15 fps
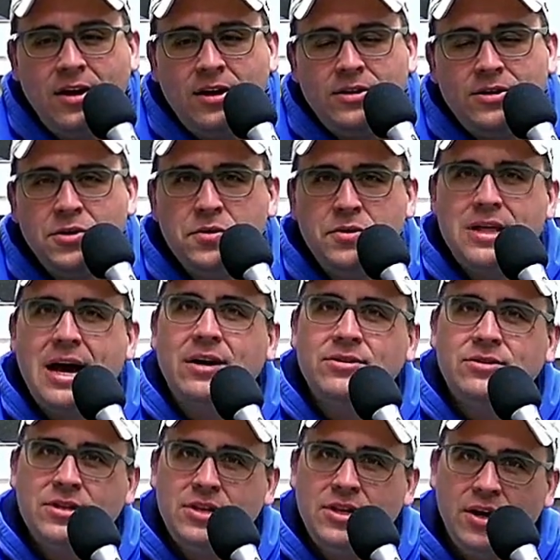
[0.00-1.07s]

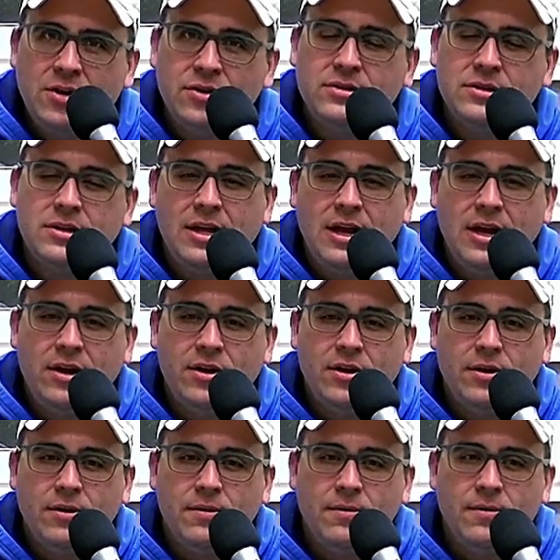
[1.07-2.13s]
2,000 years
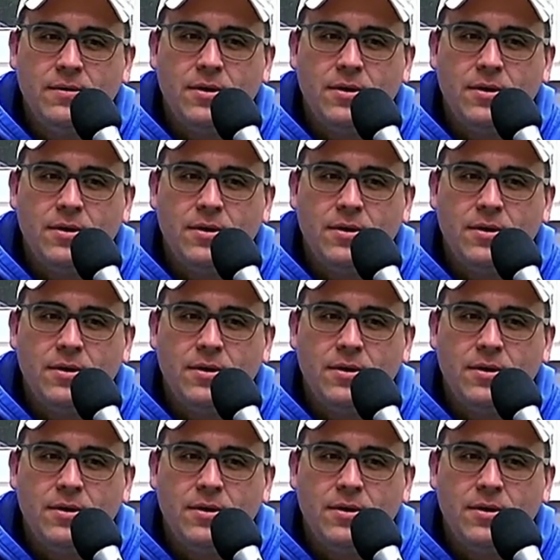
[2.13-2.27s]
later,